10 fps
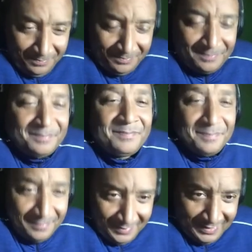Leave them.
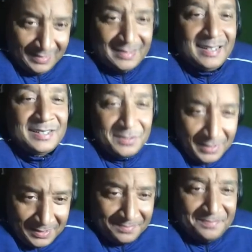They are
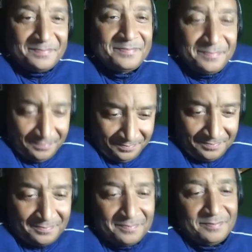never going to
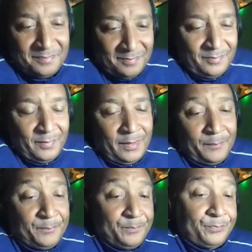acknowledge
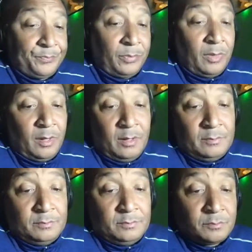you
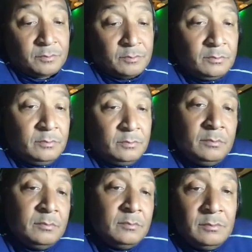as the
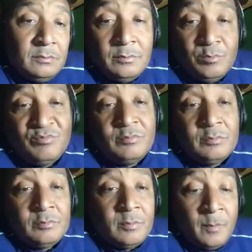rightful
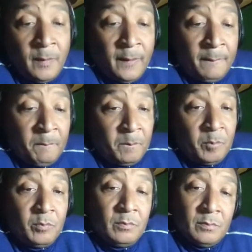president,
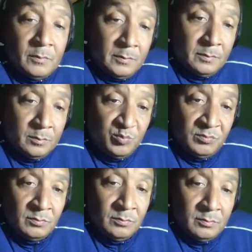
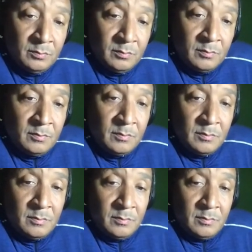especially with
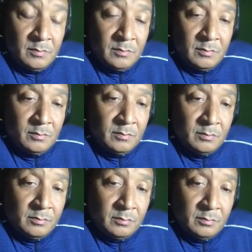a black vice
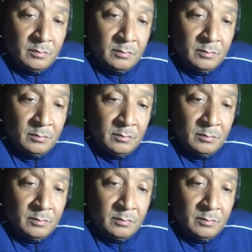president.